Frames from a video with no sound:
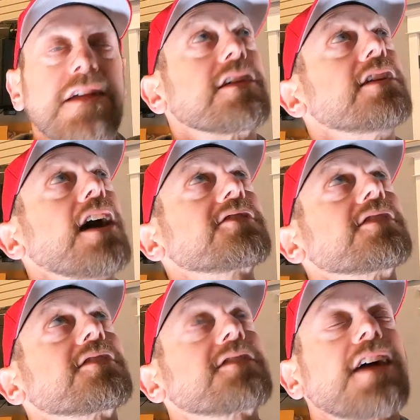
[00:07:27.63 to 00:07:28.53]
the nuts
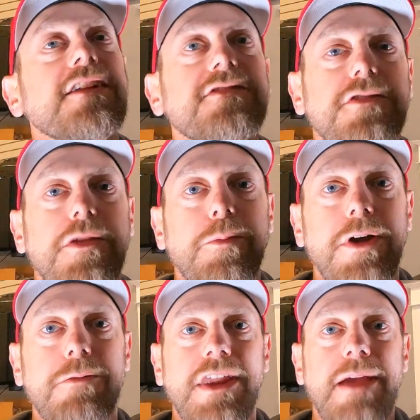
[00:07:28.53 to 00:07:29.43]
and studs to the
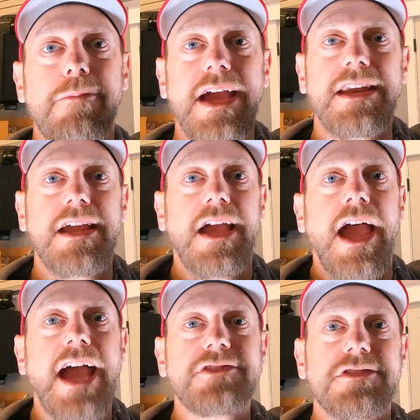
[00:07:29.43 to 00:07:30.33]
point where they might
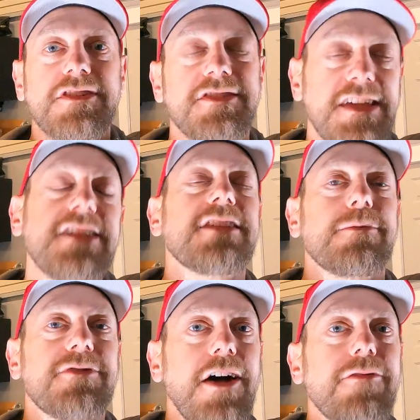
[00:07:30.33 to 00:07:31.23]
actually seize
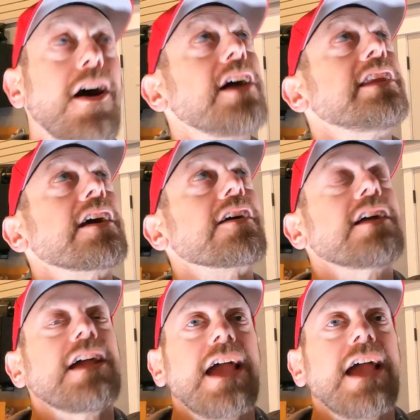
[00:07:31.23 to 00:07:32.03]
themselves on there,